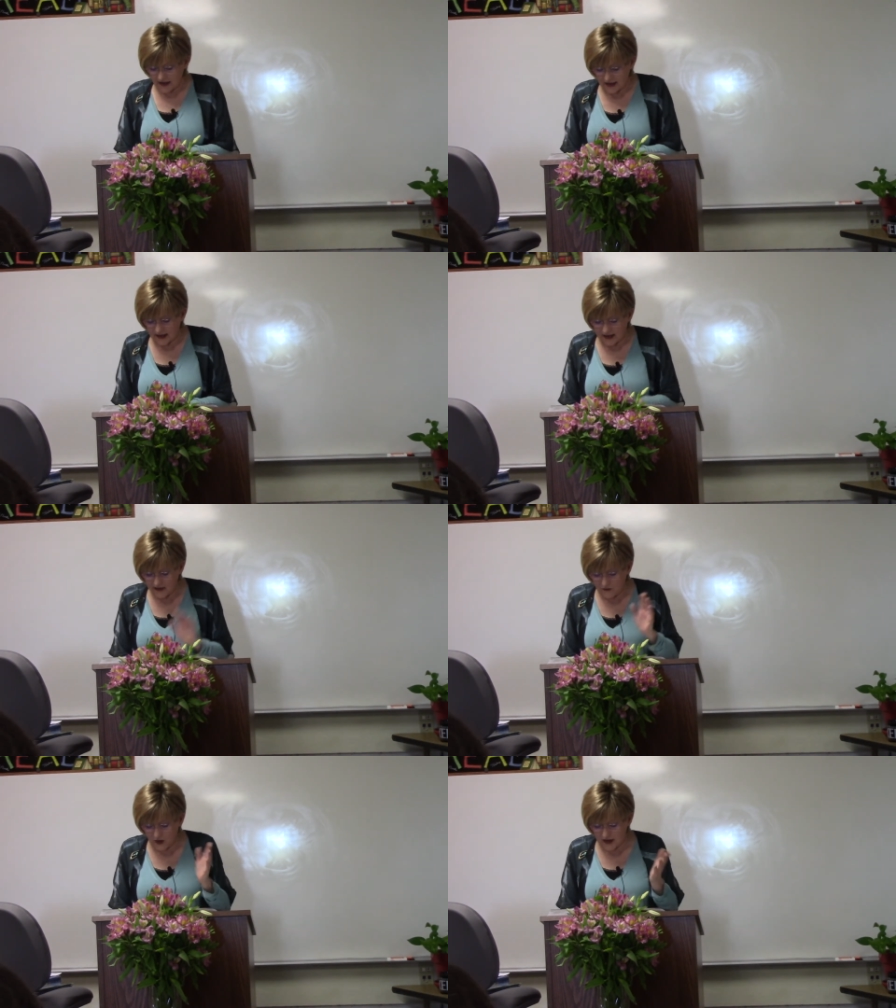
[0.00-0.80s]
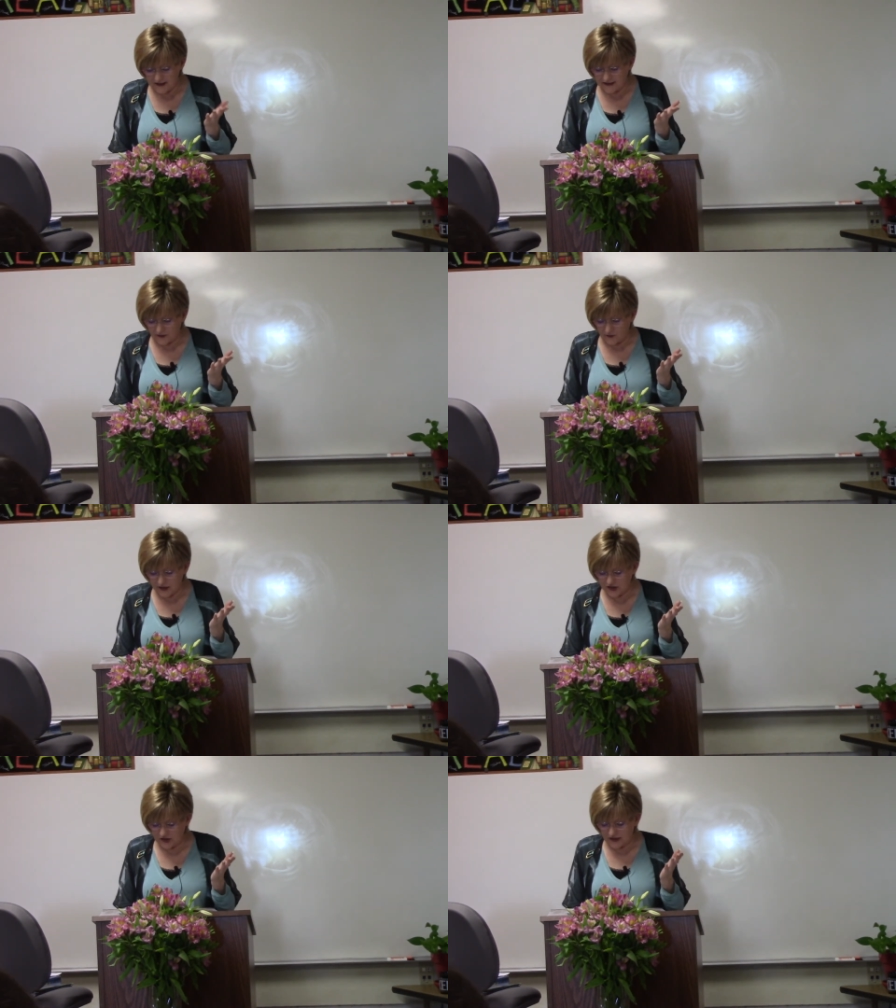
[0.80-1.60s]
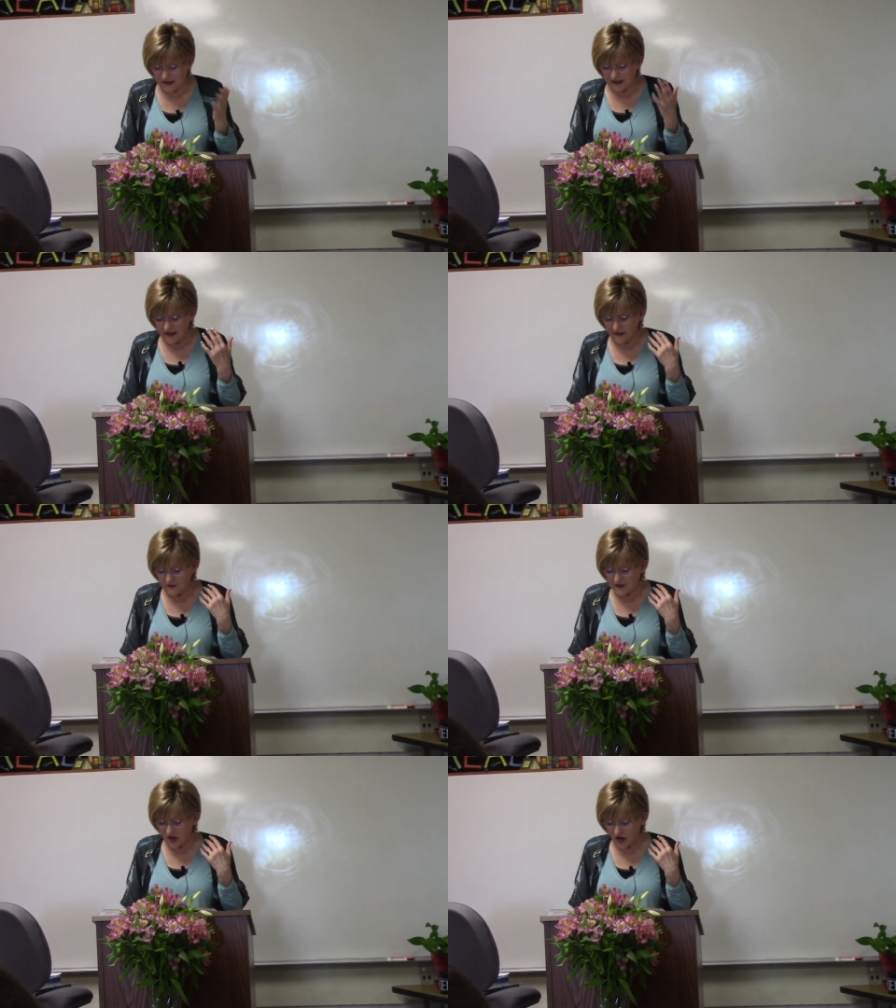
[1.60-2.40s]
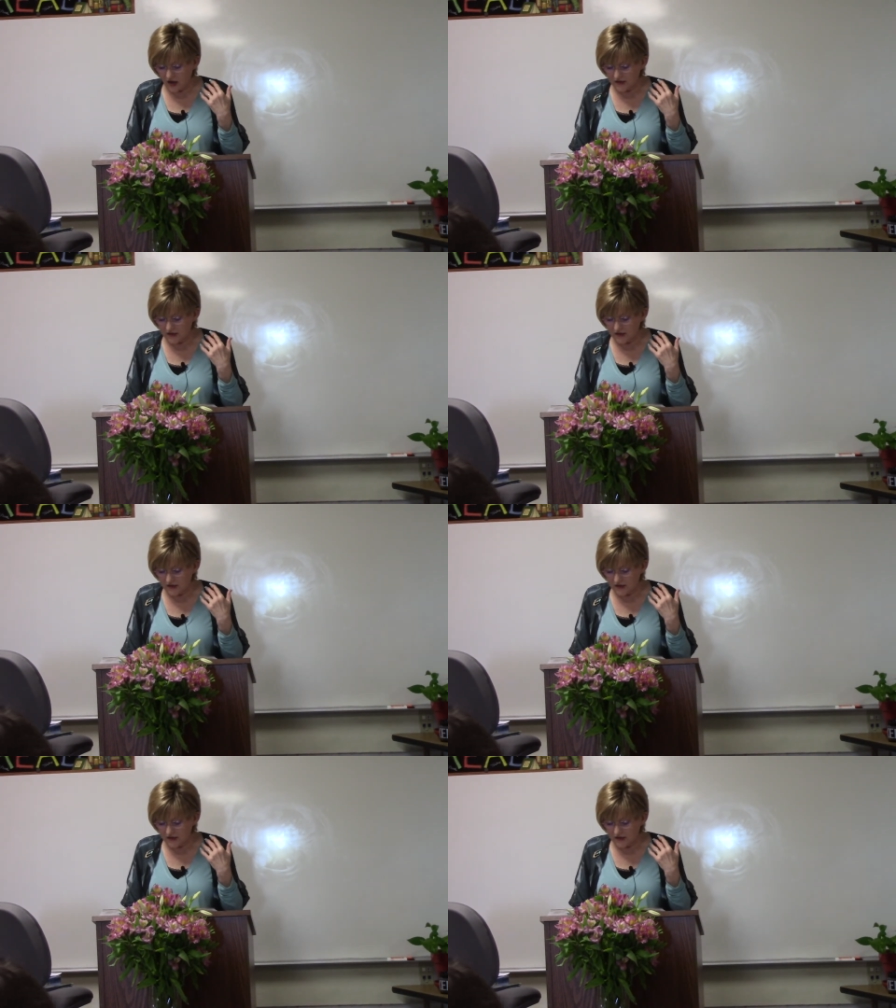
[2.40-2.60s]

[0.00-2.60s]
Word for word: he was originally he was called